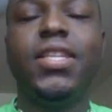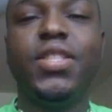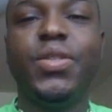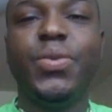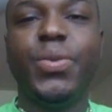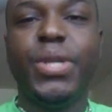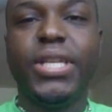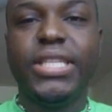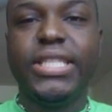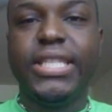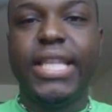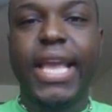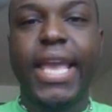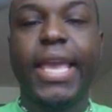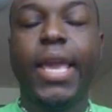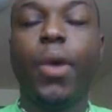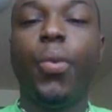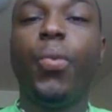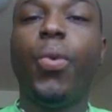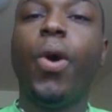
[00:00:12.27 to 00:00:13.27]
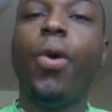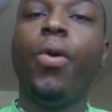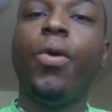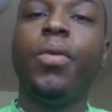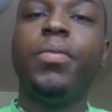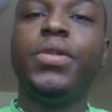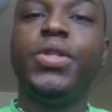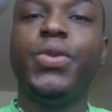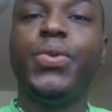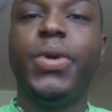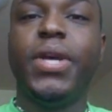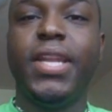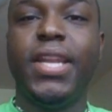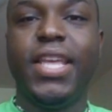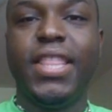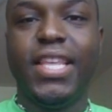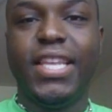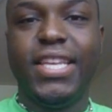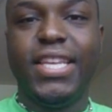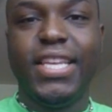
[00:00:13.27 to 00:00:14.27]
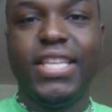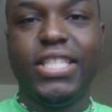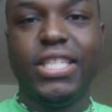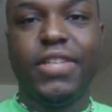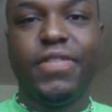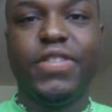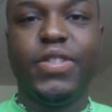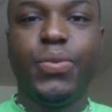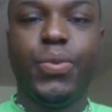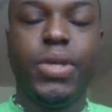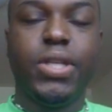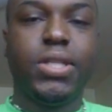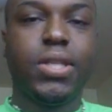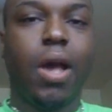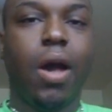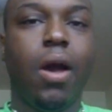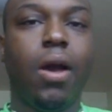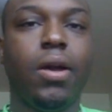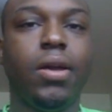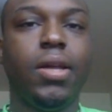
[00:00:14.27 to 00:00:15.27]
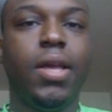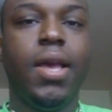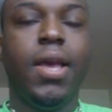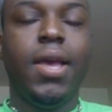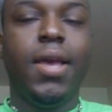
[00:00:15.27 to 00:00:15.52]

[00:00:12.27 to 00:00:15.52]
the Sweetest Thing, and welcome to another edition of Sweet Talk.